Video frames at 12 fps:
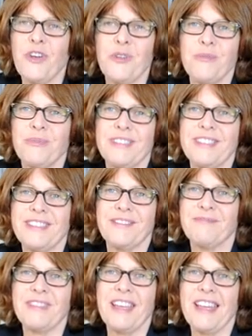hopeless
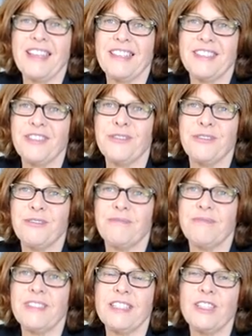case at all.
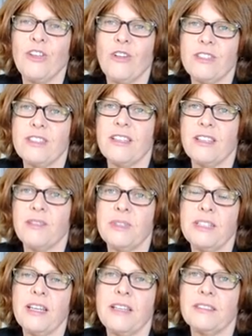There's lots that can
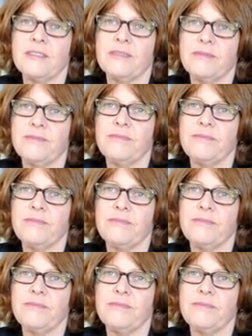be done.